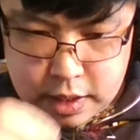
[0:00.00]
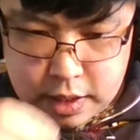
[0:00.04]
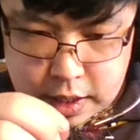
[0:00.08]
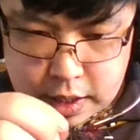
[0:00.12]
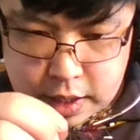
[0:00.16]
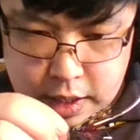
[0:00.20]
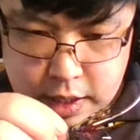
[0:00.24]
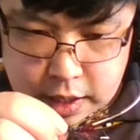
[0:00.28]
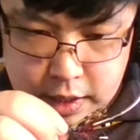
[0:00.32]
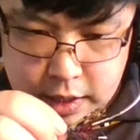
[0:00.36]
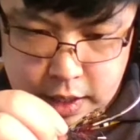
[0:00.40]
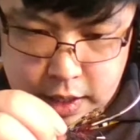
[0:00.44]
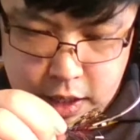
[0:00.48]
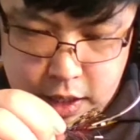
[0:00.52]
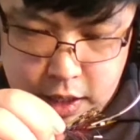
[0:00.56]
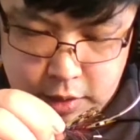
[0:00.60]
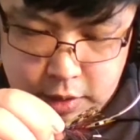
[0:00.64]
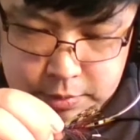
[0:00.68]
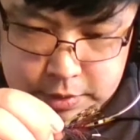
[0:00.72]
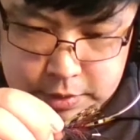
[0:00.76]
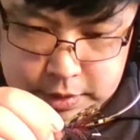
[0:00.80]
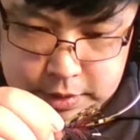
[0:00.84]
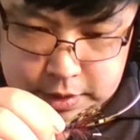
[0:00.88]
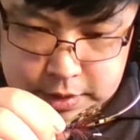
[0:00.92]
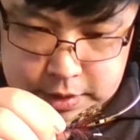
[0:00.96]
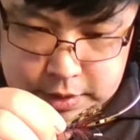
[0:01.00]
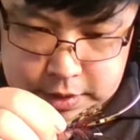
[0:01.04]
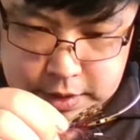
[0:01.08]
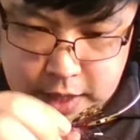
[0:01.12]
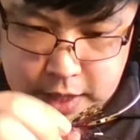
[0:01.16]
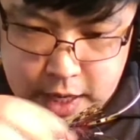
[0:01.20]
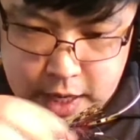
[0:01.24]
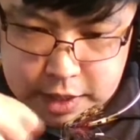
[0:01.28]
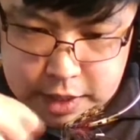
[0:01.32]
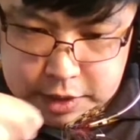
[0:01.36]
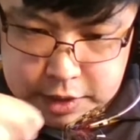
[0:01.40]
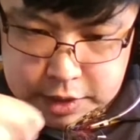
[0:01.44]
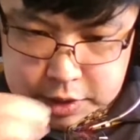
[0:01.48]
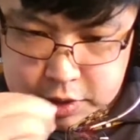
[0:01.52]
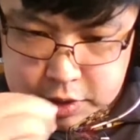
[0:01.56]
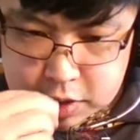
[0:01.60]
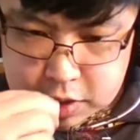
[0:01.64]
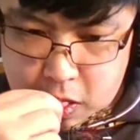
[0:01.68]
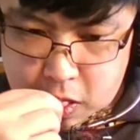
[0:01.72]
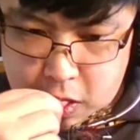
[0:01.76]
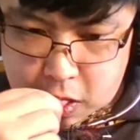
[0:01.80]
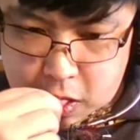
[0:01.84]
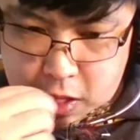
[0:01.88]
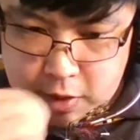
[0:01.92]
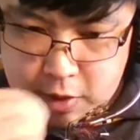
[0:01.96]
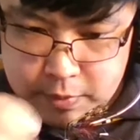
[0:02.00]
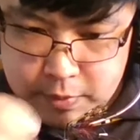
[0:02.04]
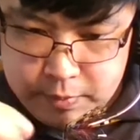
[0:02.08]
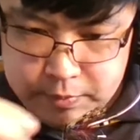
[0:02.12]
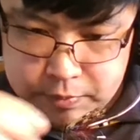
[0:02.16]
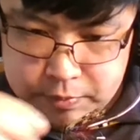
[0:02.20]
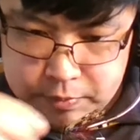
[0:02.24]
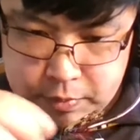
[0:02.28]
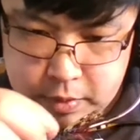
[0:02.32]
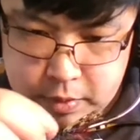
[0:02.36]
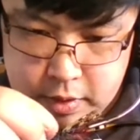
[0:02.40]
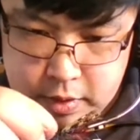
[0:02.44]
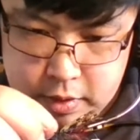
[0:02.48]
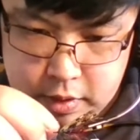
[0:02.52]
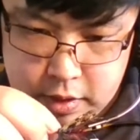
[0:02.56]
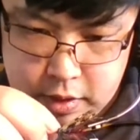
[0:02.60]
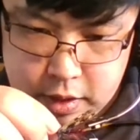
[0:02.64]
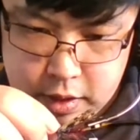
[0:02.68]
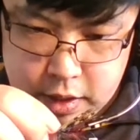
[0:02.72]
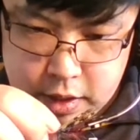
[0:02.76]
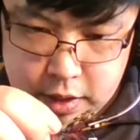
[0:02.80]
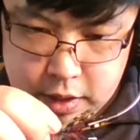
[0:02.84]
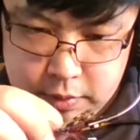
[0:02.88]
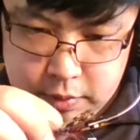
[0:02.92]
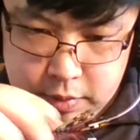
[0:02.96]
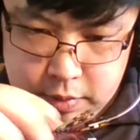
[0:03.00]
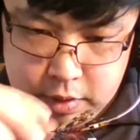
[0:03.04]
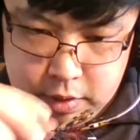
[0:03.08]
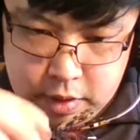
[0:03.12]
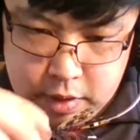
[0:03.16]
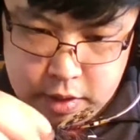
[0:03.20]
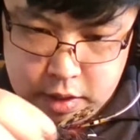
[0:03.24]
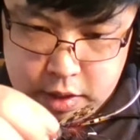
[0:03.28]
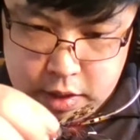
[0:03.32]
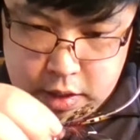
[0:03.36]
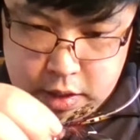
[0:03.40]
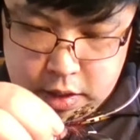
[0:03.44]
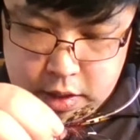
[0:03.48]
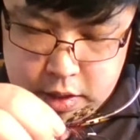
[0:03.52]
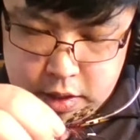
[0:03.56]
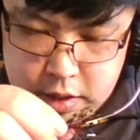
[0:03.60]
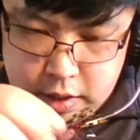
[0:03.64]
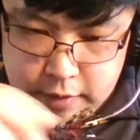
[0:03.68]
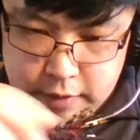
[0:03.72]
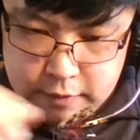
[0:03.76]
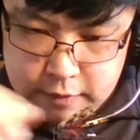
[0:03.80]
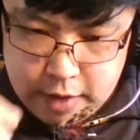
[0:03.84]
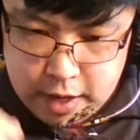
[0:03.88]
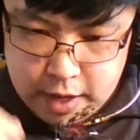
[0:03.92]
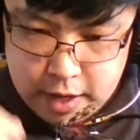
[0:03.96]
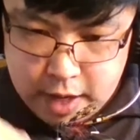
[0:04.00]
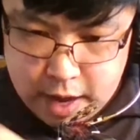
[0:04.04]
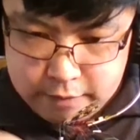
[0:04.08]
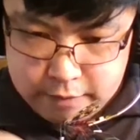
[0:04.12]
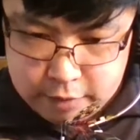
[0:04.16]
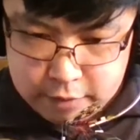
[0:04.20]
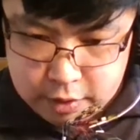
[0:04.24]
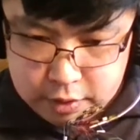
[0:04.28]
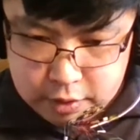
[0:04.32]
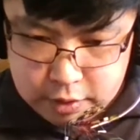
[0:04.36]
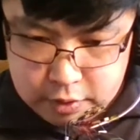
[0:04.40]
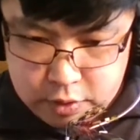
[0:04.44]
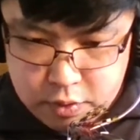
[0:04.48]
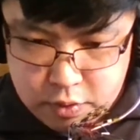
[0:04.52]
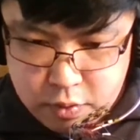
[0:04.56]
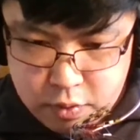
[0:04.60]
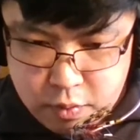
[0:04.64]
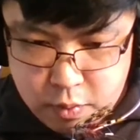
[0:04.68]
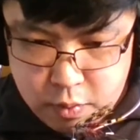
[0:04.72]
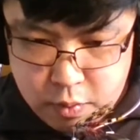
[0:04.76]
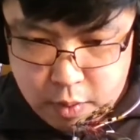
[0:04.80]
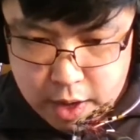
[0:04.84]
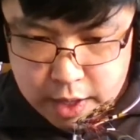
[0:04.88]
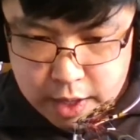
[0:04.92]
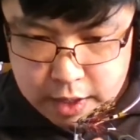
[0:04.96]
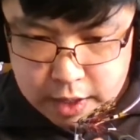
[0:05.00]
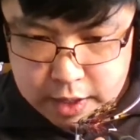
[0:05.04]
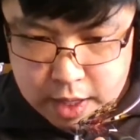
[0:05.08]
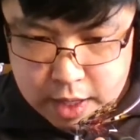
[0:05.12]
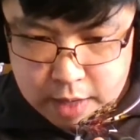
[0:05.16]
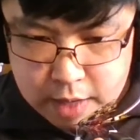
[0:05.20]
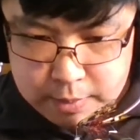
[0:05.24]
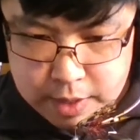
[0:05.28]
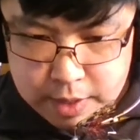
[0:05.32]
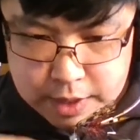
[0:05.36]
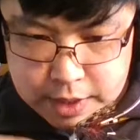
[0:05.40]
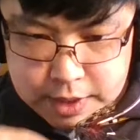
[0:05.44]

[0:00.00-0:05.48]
it helps disguise. You know, if I haven't quite got my